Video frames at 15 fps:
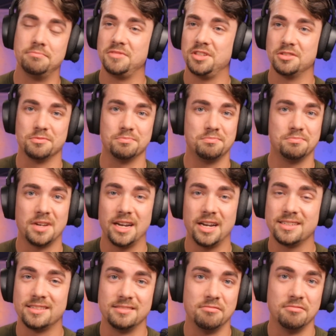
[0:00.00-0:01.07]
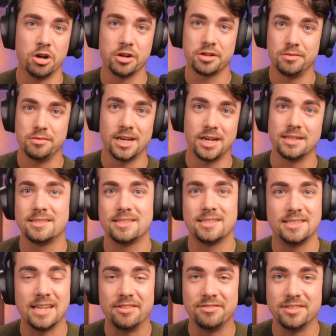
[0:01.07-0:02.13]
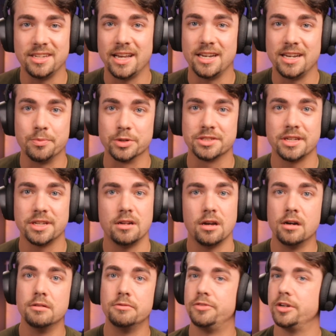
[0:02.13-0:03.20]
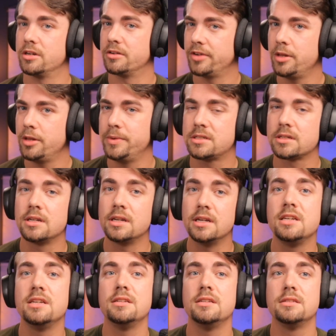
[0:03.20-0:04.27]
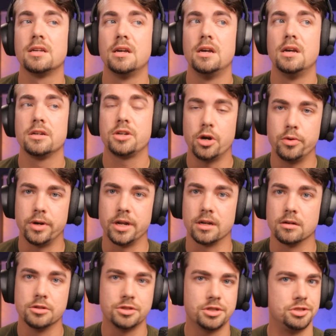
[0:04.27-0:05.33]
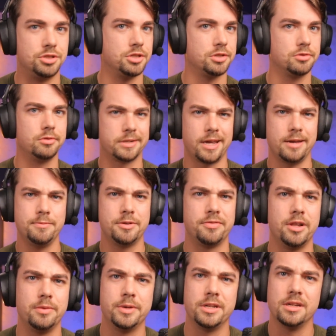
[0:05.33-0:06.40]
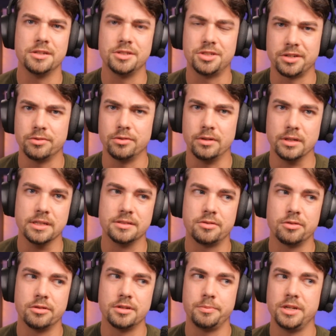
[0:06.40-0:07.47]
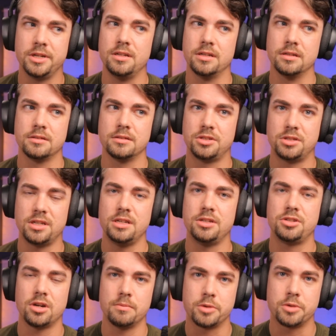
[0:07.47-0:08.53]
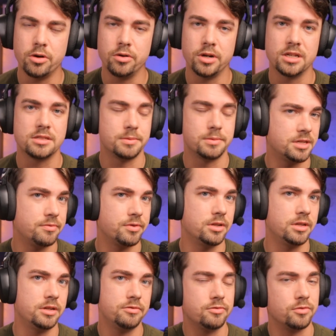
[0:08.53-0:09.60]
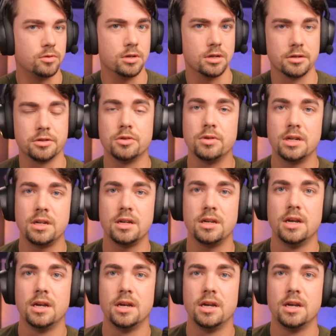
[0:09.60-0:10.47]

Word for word: you know, I could argue that 70 80% of VR development is coding or just general game development in general is going to be C sharp coding specifically for Unity.